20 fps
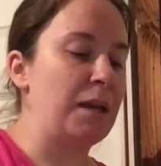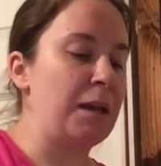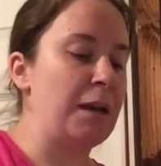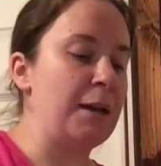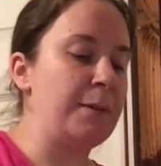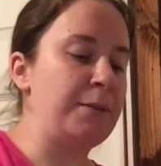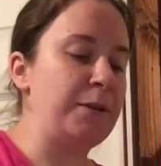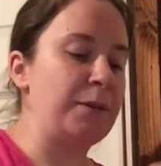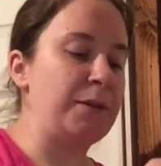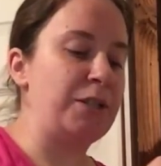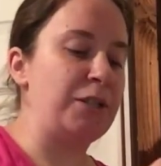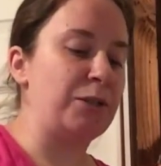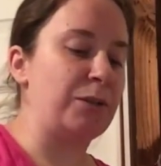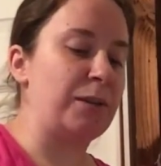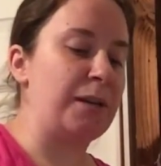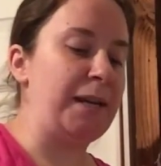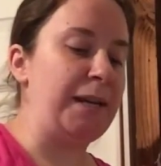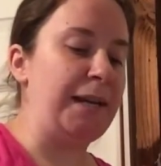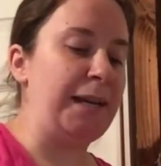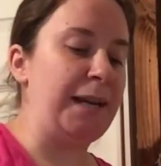I hope you
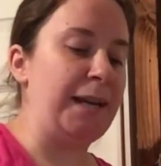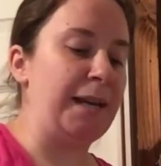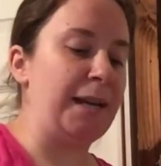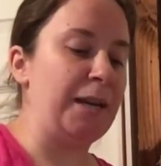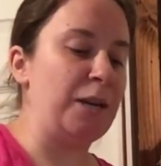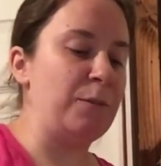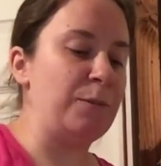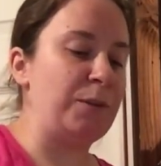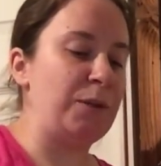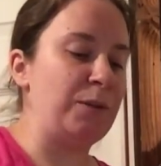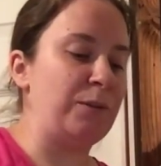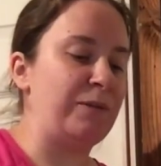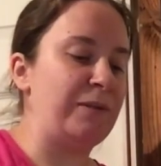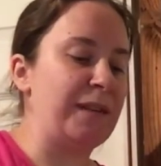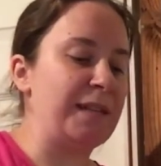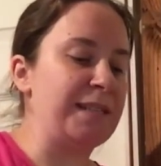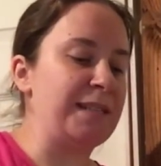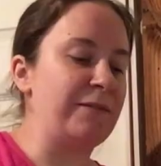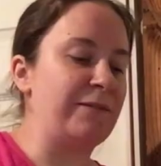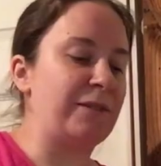enjoy, and I hope you
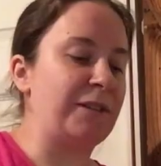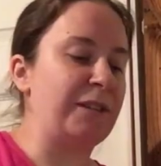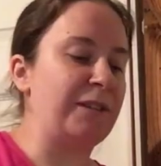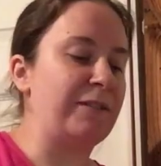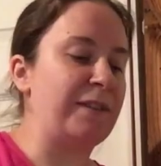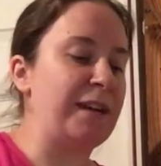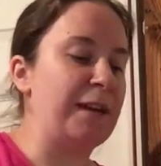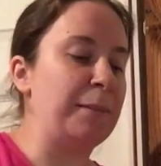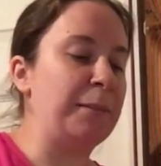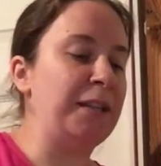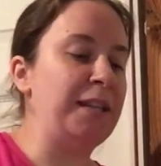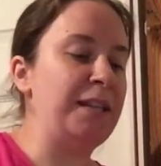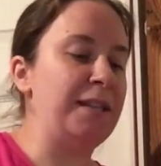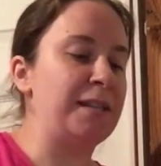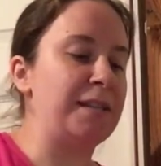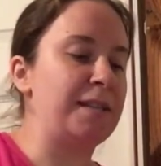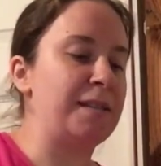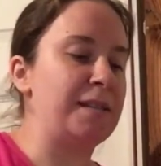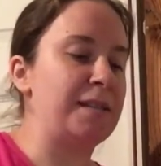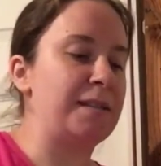fix it for your family.
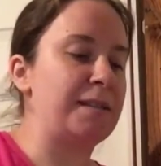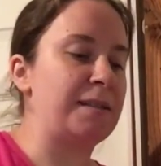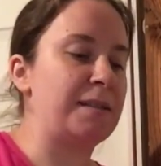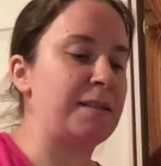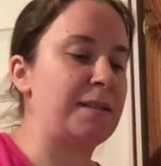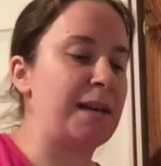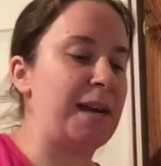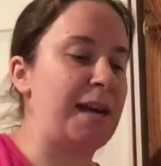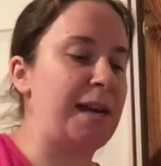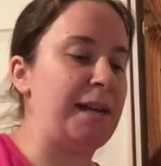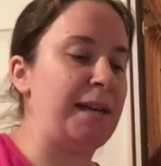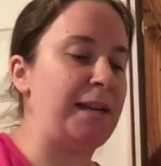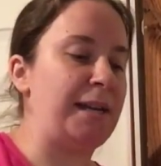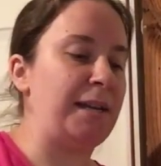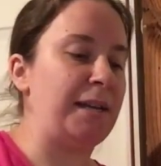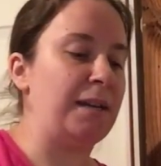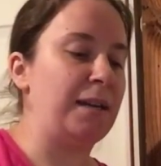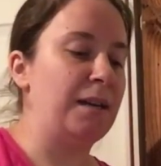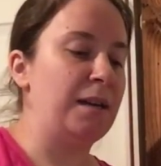This is a